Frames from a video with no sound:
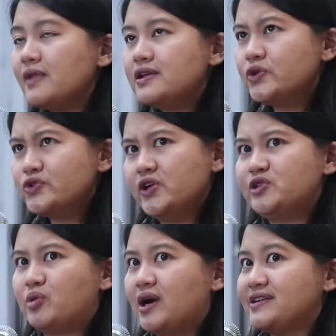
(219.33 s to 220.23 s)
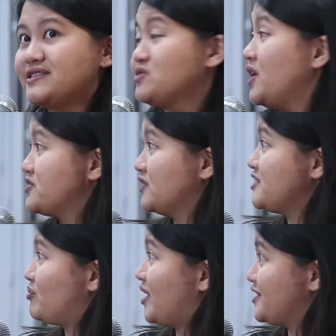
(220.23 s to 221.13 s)
Social enterprise, that's why I was really
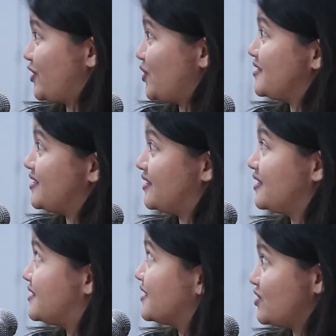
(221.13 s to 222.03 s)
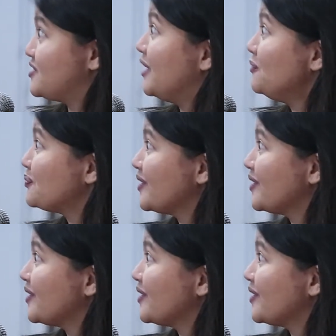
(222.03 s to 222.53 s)
surprised to hear the statistic just now.